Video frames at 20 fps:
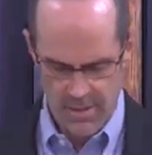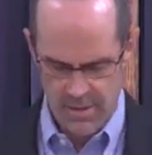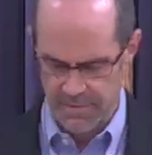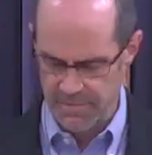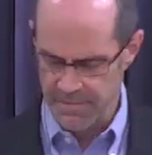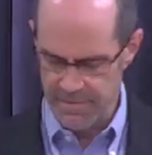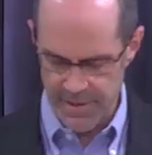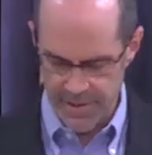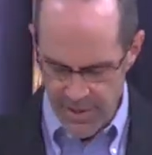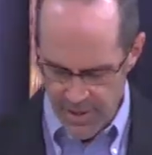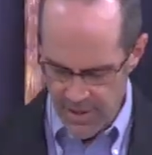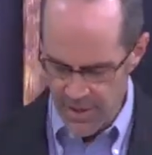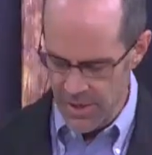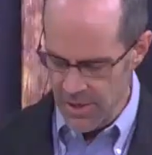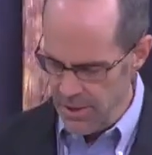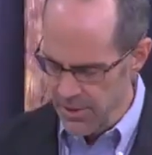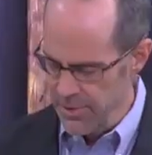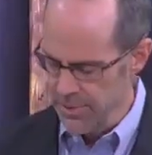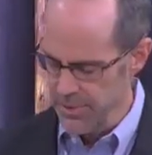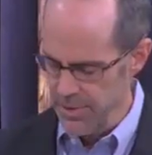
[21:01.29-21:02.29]
for your
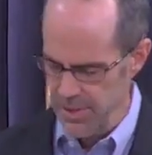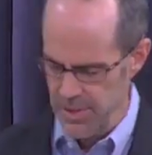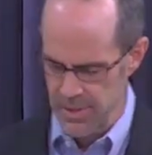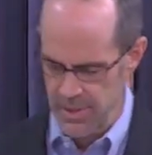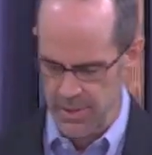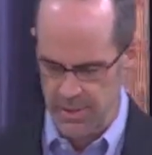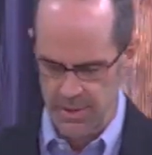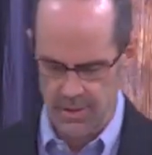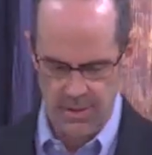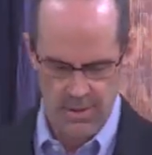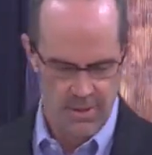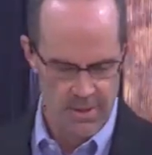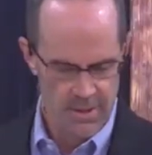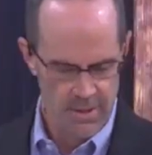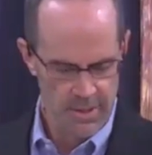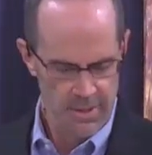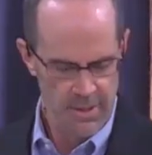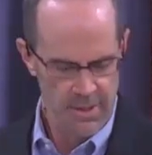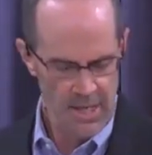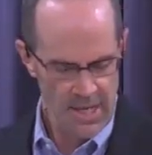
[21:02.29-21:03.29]
own
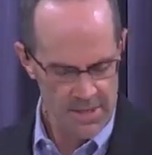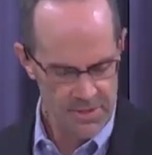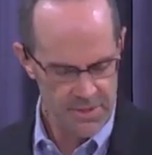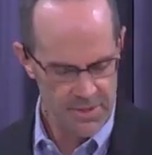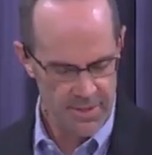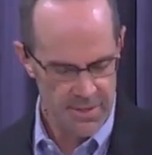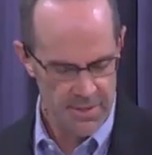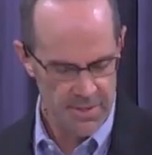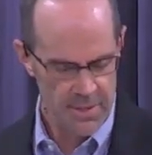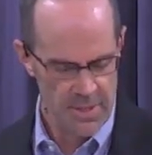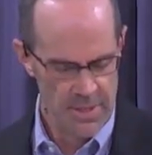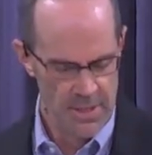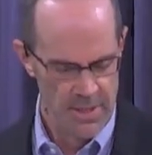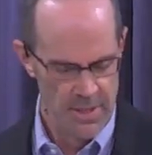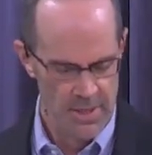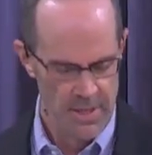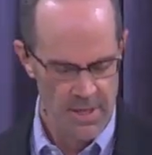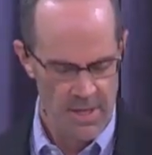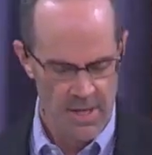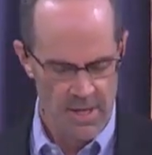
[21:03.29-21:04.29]
interests.
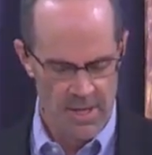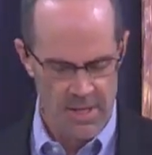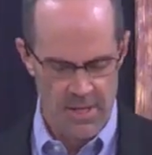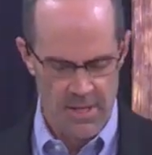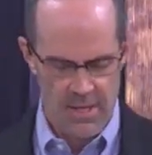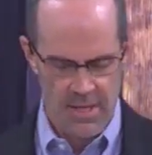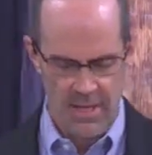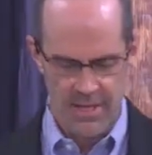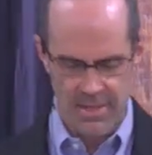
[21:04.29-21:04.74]
He's a